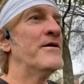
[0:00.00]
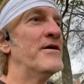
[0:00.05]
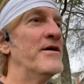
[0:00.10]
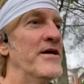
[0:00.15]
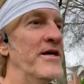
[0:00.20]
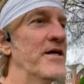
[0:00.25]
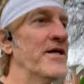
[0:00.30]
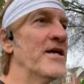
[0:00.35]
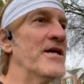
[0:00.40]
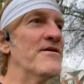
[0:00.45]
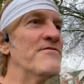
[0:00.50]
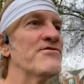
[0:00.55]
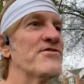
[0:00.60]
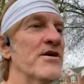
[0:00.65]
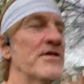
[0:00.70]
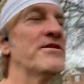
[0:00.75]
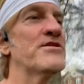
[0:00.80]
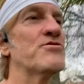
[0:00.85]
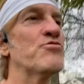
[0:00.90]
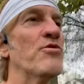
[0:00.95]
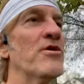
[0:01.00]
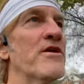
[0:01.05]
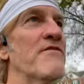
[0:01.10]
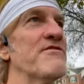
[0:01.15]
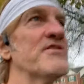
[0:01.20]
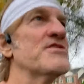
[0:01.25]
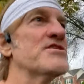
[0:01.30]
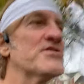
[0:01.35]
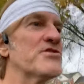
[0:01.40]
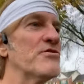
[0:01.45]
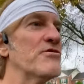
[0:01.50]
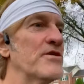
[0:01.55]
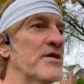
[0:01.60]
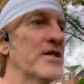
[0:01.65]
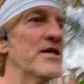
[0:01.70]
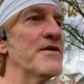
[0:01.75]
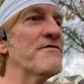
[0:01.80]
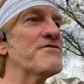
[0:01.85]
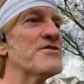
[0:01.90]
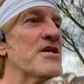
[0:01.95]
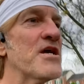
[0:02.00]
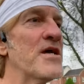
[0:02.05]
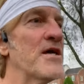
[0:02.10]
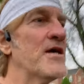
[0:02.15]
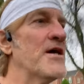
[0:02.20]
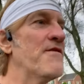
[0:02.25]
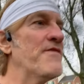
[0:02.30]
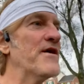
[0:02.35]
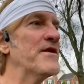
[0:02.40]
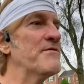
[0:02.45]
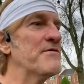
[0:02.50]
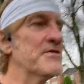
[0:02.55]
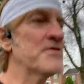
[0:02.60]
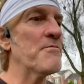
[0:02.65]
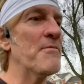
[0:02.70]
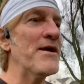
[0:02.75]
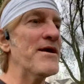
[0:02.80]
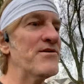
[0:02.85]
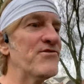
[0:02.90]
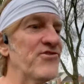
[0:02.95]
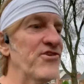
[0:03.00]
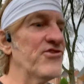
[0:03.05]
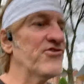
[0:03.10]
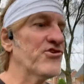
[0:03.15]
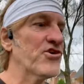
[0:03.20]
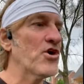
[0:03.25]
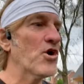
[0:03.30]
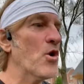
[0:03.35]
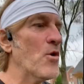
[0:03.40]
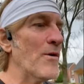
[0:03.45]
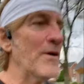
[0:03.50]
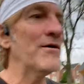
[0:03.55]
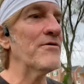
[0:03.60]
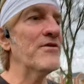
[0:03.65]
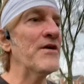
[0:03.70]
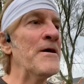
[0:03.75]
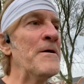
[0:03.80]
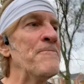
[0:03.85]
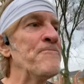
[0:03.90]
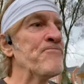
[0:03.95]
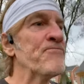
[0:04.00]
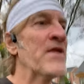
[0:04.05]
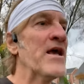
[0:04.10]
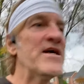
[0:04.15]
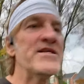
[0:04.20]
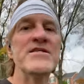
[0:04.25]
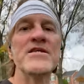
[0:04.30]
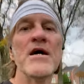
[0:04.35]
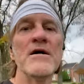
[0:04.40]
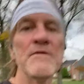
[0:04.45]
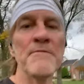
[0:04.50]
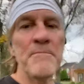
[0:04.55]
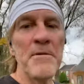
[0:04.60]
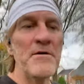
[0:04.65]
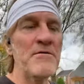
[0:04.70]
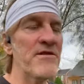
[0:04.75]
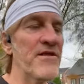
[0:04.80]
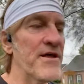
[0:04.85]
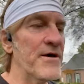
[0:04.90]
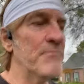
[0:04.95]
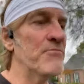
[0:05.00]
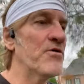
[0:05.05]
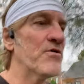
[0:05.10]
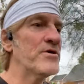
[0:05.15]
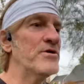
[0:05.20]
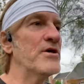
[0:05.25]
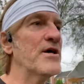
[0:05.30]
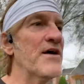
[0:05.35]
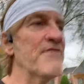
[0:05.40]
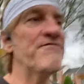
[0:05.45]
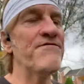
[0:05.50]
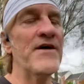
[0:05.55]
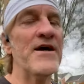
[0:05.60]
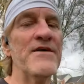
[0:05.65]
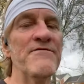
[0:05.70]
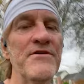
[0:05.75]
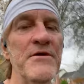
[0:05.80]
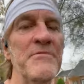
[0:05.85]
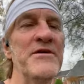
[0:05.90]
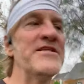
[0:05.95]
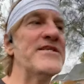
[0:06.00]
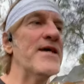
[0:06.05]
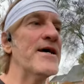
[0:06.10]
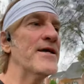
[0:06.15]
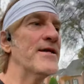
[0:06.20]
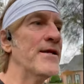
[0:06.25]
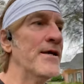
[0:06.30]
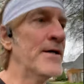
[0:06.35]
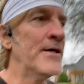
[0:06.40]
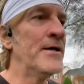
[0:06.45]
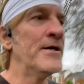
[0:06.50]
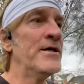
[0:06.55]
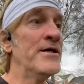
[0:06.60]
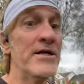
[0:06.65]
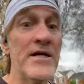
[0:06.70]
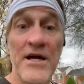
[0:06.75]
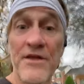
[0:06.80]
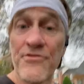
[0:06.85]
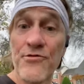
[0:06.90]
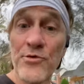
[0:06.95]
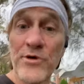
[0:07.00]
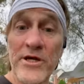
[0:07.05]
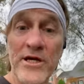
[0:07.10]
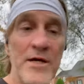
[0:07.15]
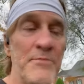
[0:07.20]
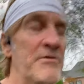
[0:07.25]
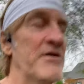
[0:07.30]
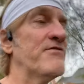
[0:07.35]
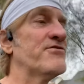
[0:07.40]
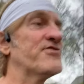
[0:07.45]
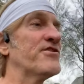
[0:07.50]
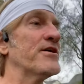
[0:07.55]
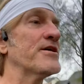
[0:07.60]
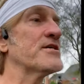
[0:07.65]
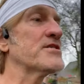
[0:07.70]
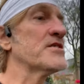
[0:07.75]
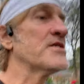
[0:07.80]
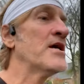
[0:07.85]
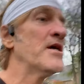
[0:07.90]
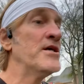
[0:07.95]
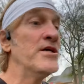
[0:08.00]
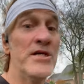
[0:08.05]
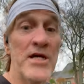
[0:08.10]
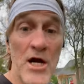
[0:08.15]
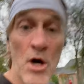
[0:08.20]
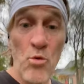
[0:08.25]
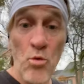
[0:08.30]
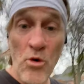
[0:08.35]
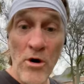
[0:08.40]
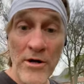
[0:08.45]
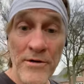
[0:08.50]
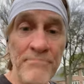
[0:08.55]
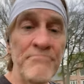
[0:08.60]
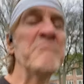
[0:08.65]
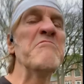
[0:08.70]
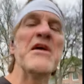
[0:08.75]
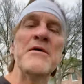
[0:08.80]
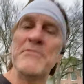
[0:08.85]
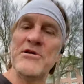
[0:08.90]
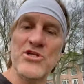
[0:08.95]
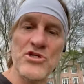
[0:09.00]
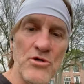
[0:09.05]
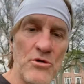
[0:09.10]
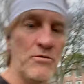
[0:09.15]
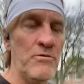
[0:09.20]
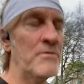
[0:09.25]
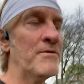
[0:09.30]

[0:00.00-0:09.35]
He gives each one of us certain gifts and then it demands us to go out and double them. You got five, give me 10. You got three, give me six. You got one, give me two.